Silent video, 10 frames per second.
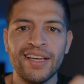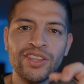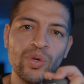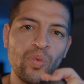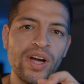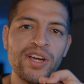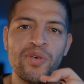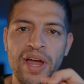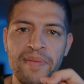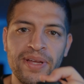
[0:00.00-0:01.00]
The one
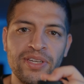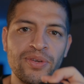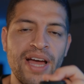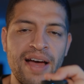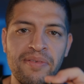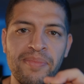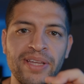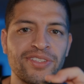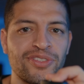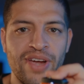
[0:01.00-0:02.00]
gripe I do have
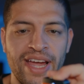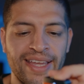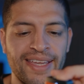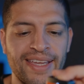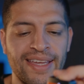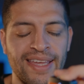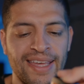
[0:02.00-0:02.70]
about the TrackE